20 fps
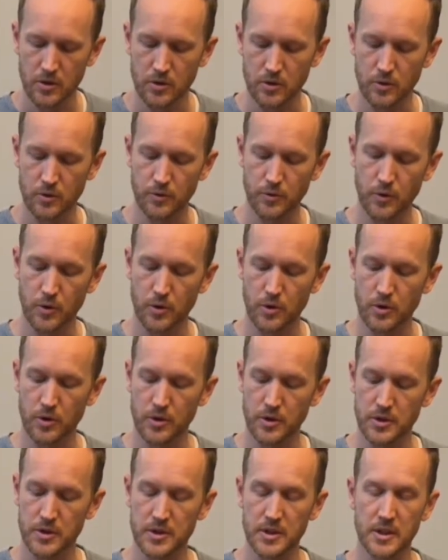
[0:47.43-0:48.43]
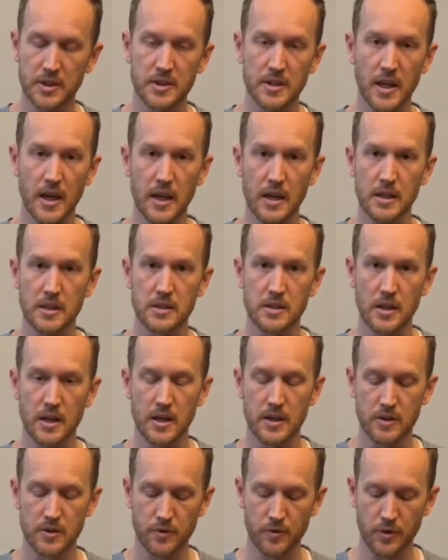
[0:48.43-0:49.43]
2, 4, 6, 8
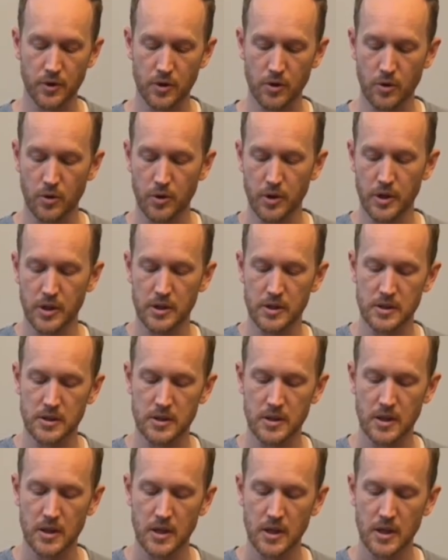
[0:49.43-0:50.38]
slots for coins,